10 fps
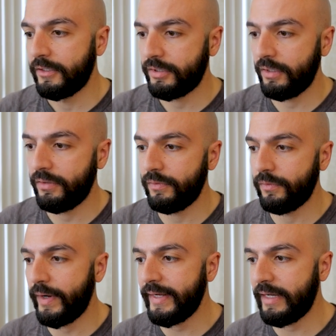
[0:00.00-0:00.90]
So
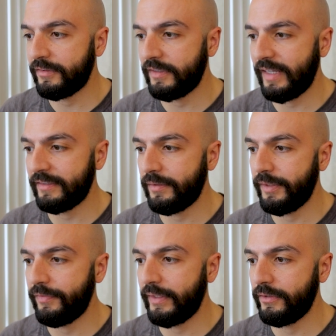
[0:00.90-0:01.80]
right now it says
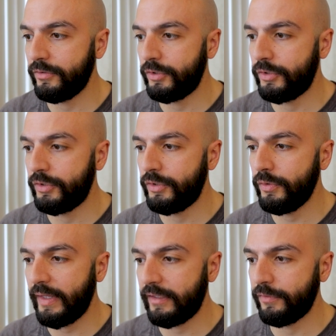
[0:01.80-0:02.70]
estimated value
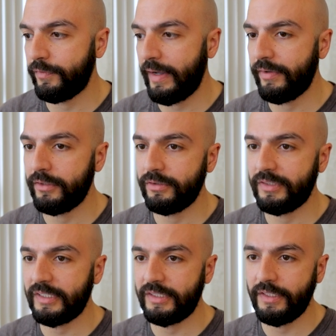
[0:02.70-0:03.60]

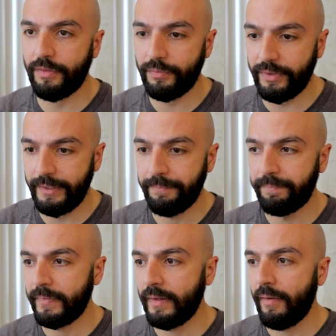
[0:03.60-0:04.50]
2,563,
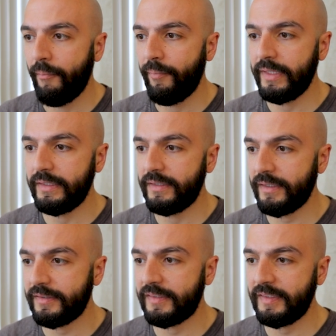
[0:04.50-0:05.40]
but it
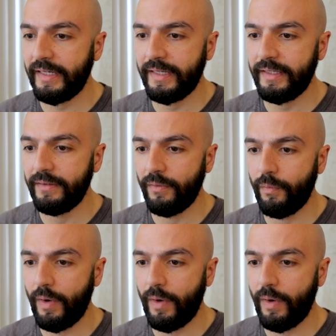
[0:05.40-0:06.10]
does say